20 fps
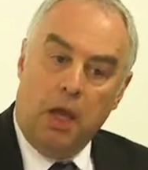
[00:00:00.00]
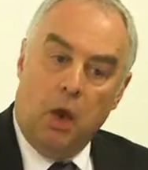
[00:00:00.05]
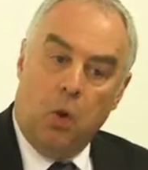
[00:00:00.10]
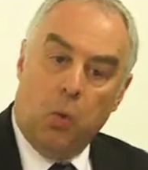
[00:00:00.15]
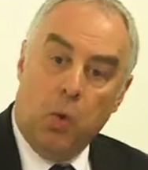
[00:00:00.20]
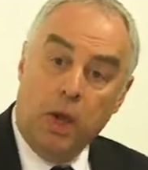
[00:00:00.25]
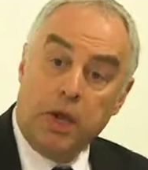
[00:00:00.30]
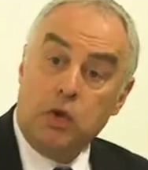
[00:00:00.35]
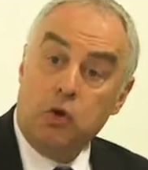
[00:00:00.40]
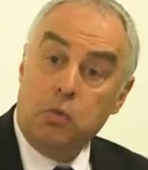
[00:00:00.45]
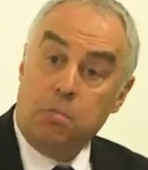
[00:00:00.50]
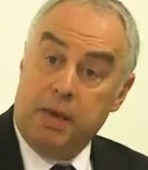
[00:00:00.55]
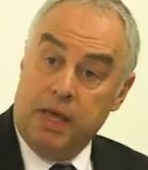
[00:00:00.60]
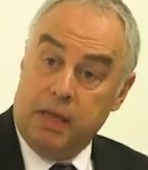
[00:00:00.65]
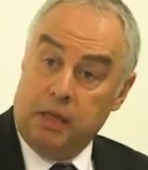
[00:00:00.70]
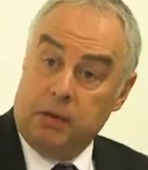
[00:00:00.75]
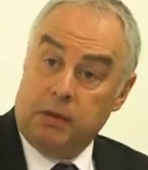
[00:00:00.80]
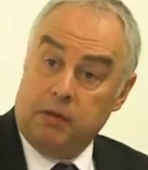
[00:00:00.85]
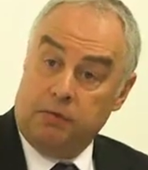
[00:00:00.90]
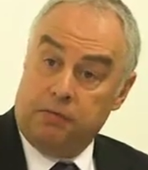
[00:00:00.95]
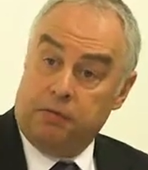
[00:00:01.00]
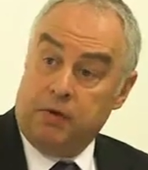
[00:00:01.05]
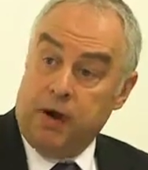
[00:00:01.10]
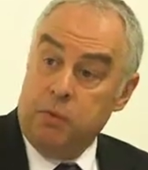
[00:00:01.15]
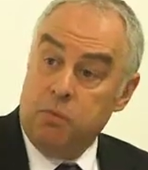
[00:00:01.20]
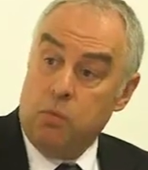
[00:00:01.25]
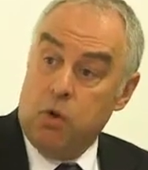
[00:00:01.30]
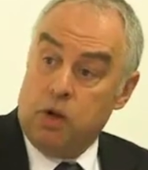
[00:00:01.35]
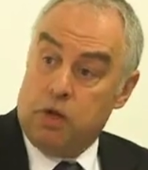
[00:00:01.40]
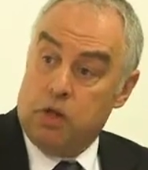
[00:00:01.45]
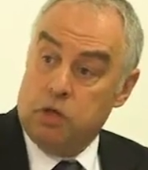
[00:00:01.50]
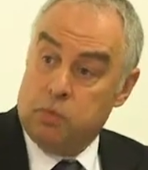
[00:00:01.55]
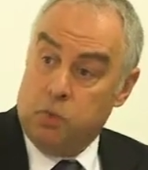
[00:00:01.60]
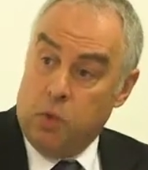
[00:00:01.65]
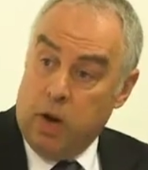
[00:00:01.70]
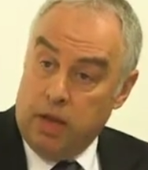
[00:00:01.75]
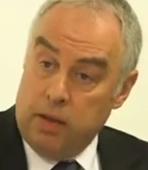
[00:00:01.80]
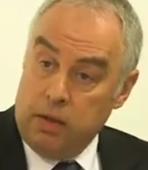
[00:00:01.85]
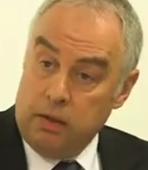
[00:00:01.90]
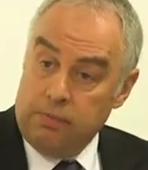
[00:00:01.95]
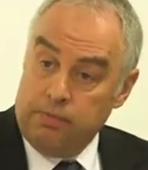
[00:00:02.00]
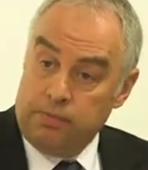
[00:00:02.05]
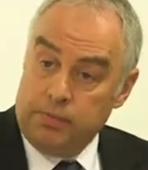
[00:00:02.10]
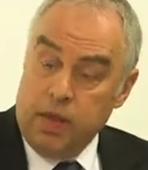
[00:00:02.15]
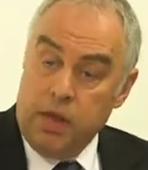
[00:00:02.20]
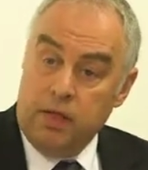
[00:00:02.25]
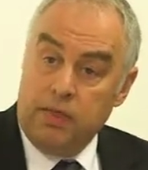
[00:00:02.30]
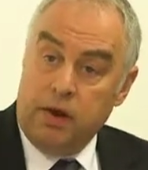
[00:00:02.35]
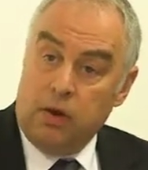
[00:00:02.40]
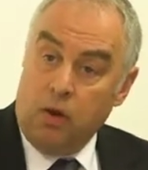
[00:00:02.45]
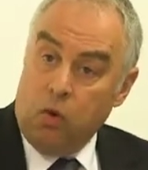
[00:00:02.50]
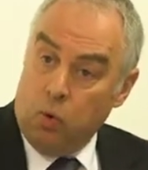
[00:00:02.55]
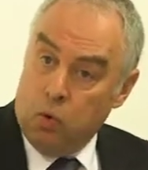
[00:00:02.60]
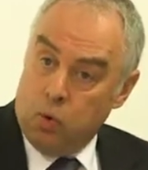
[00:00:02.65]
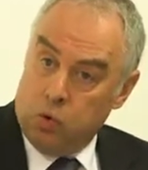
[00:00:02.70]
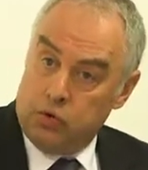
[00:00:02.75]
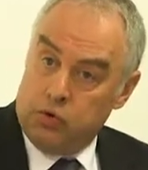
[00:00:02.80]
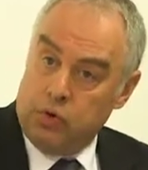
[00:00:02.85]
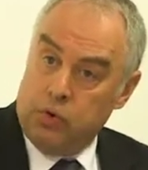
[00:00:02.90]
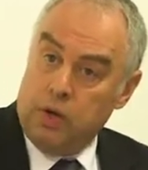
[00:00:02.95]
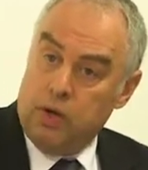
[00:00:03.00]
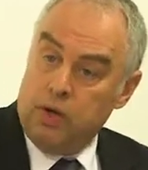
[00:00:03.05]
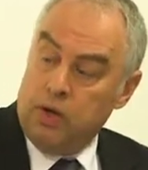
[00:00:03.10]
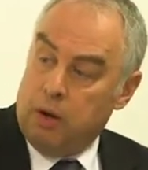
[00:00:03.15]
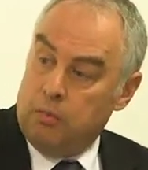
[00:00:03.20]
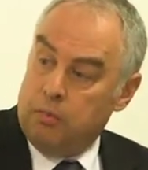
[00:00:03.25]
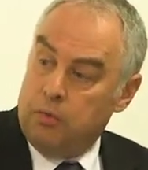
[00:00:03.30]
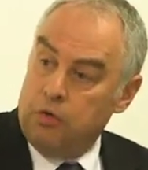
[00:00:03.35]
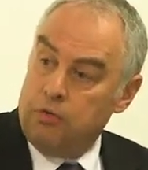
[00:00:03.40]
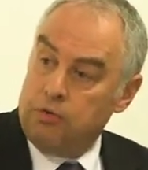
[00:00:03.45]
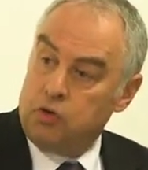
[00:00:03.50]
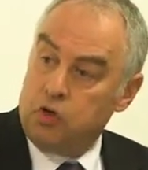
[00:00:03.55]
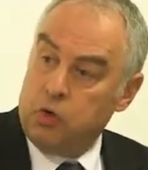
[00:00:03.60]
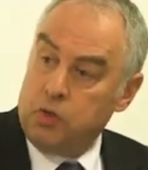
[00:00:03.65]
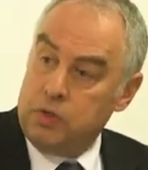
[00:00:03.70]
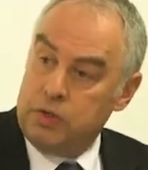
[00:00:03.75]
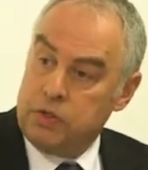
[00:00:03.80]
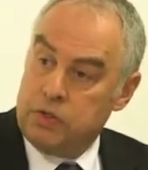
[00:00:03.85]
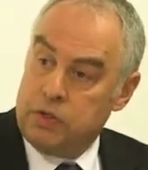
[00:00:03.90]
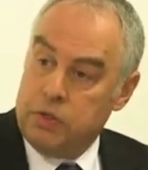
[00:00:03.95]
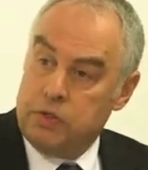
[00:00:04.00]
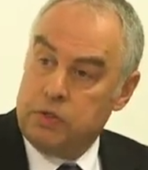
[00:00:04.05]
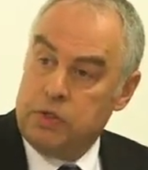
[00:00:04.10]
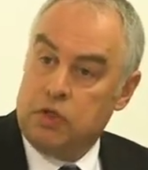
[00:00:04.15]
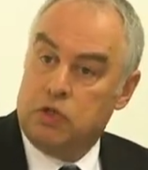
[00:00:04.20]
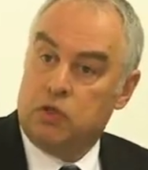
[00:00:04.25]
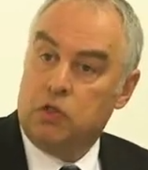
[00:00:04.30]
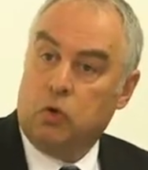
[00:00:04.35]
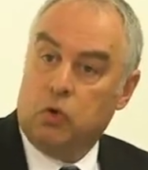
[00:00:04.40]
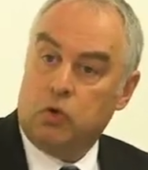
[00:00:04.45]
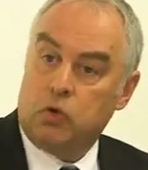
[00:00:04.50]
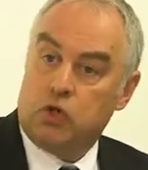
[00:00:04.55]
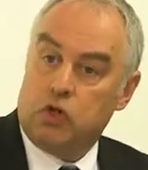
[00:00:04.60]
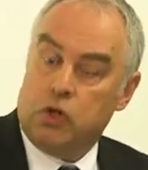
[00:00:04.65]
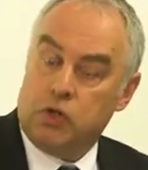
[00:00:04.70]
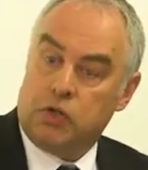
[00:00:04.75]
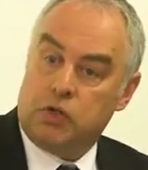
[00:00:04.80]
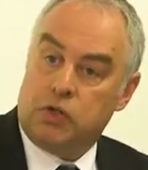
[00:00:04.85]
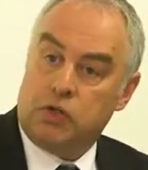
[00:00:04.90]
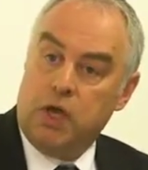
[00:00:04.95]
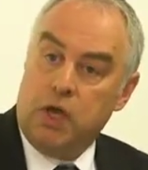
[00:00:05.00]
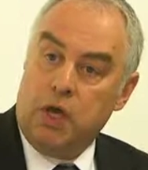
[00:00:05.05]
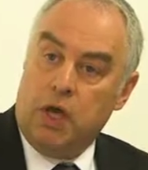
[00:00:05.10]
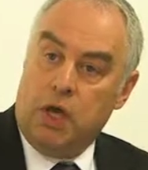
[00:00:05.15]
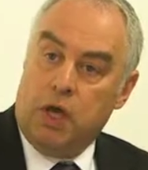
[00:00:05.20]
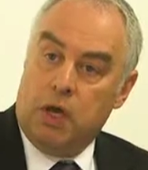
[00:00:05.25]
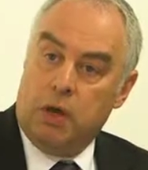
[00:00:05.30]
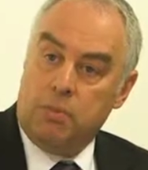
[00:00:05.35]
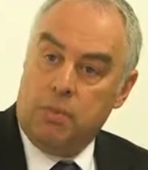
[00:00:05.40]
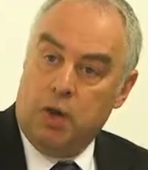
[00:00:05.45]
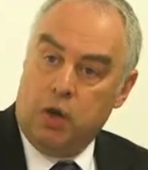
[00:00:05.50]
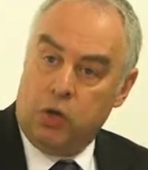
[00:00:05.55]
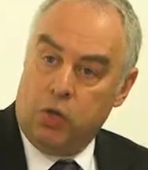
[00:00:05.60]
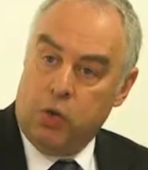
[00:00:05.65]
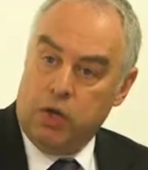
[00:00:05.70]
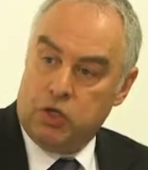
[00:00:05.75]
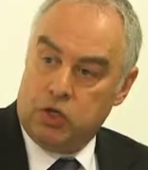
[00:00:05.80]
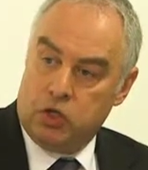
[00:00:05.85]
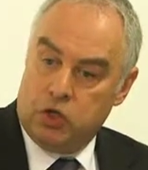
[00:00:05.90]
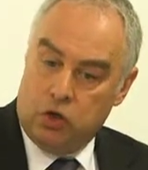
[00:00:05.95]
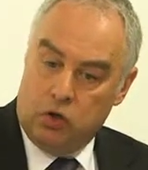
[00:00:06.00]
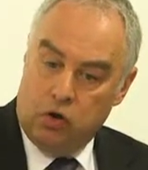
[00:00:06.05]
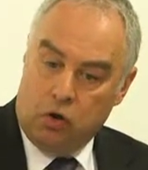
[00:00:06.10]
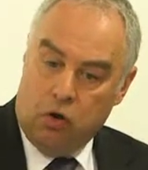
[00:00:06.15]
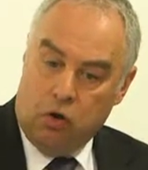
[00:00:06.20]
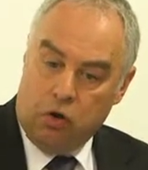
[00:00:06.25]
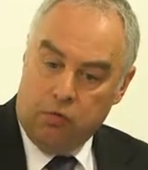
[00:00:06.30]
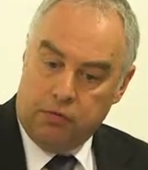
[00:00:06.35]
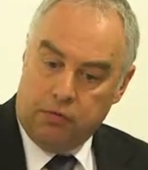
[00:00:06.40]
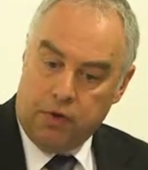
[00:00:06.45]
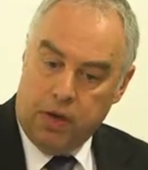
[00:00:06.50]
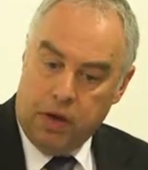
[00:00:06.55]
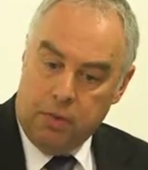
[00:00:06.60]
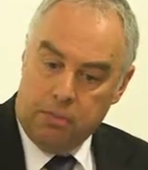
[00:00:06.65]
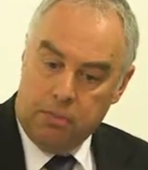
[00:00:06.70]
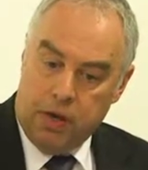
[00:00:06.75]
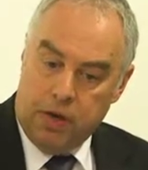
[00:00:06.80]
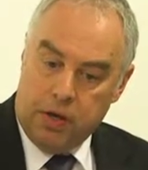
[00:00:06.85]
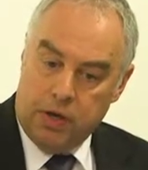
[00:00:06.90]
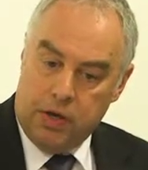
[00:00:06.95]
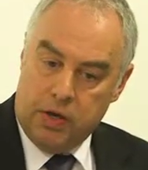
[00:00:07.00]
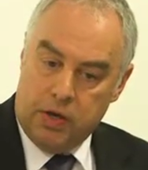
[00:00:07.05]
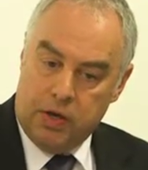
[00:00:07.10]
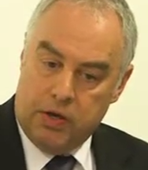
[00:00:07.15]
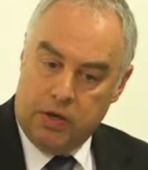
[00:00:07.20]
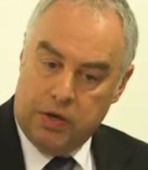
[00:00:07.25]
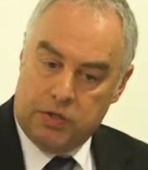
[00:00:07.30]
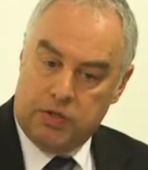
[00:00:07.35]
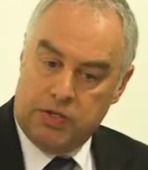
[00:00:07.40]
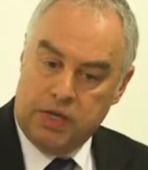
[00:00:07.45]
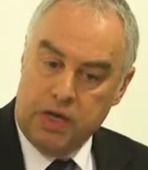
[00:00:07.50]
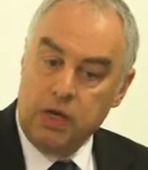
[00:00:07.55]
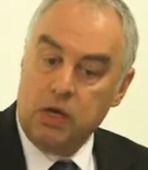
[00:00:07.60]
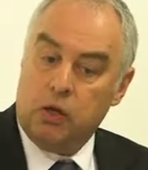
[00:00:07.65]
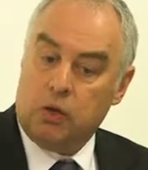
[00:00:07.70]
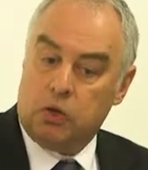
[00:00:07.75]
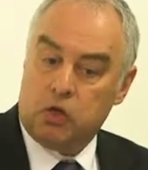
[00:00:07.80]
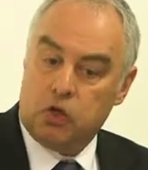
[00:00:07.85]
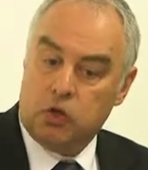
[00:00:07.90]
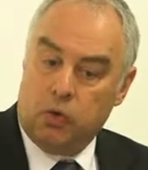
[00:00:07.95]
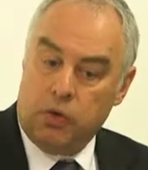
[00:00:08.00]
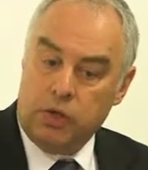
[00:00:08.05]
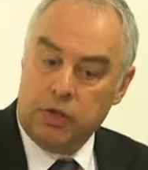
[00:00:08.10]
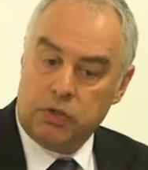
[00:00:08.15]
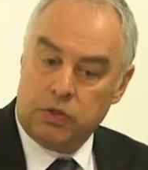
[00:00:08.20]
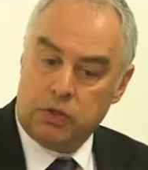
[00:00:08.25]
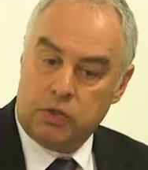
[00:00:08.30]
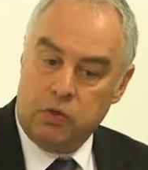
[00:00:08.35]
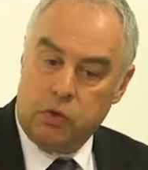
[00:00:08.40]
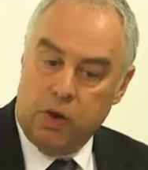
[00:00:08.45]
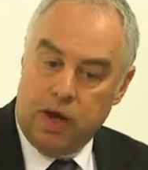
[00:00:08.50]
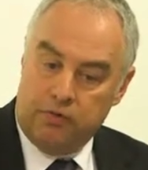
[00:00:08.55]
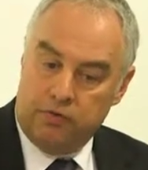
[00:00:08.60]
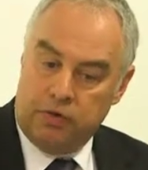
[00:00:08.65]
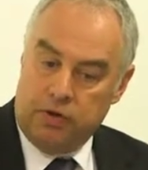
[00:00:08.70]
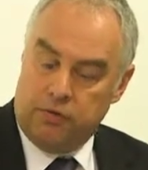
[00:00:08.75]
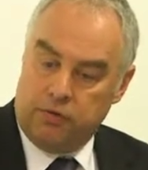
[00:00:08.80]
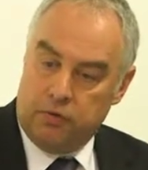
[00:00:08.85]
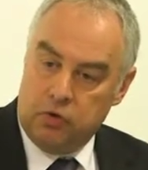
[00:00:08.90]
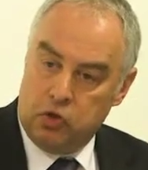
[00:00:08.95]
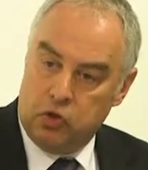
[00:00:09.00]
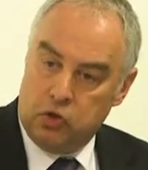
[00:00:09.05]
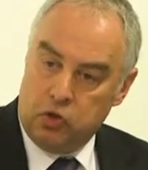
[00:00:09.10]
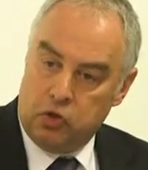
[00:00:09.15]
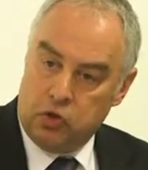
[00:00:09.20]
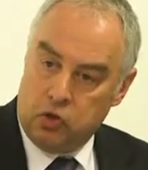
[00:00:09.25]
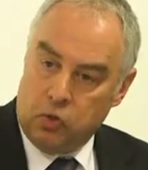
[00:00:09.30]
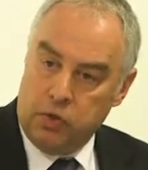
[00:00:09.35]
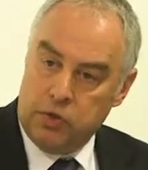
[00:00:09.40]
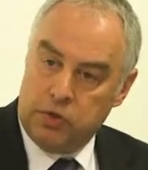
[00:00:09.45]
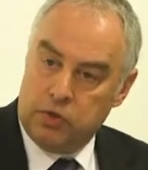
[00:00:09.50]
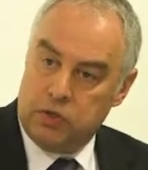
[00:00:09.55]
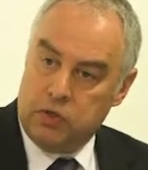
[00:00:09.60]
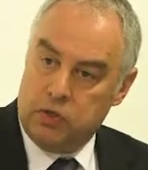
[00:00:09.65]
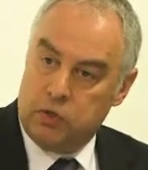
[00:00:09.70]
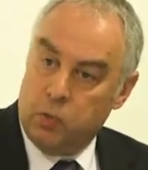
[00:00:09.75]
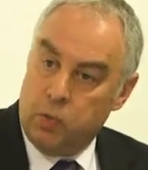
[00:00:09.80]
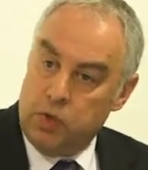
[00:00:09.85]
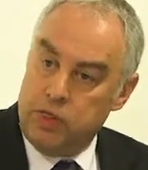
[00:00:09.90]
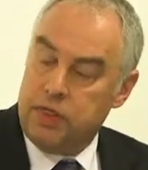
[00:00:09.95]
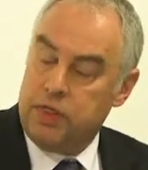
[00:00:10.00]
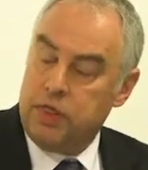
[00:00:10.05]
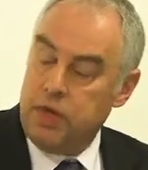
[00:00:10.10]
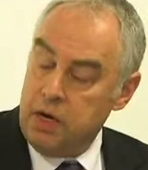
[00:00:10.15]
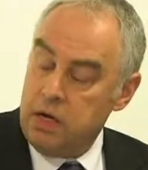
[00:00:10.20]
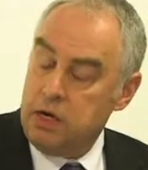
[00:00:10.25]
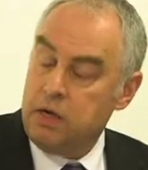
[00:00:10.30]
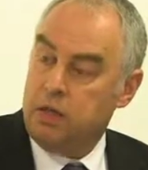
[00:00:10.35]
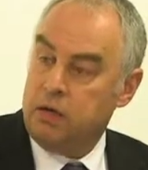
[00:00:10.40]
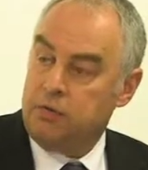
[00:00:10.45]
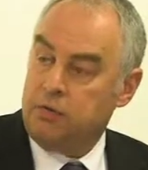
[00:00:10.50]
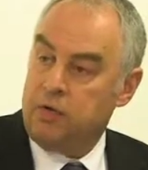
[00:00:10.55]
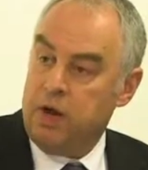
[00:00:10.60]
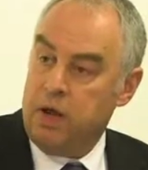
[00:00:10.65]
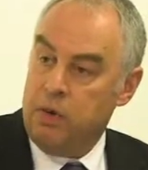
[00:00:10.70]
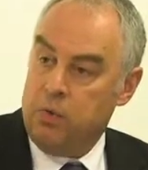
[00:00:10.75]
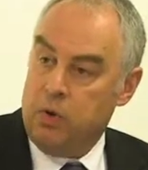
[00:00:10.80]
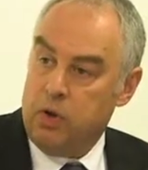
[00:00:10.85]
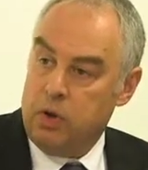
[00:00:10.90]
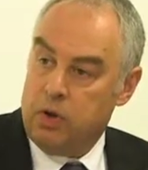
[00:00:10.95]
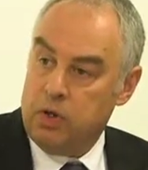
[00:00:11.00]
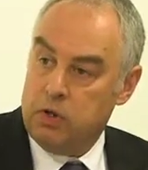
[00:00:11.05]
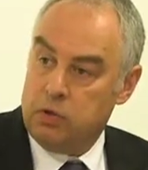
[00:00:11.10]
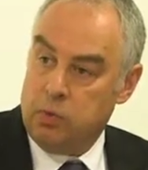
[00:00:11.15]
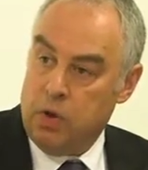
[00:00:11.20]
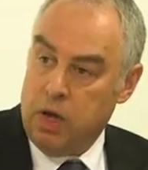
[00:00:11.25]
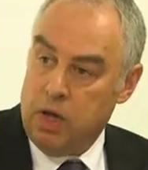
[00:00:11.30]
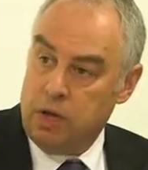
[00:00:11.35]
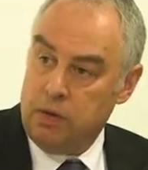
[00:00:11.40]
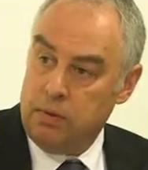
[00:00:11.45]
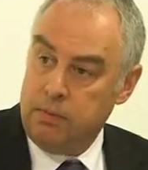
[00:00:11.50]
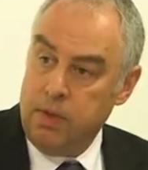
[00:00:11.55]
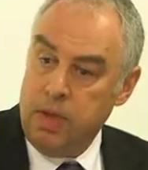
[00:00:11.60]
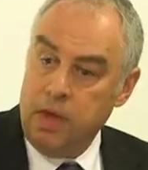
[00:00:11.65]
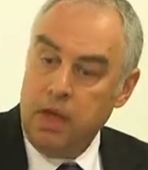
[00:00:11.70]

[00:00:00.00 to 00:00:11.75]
When you build a framework as well, there are also a number of choices. It's not just a question of a single choice. You have different choices within the framework as well.